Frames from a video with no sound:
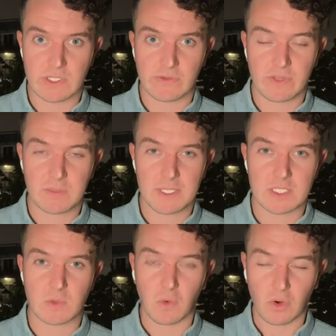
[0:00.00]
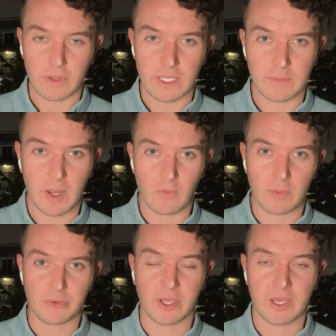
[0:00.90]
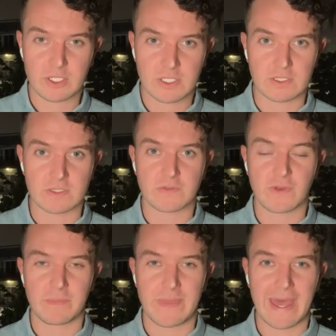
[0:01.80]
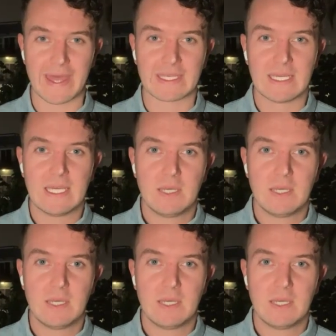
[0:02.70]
So if anybody's worried about repercussions from that,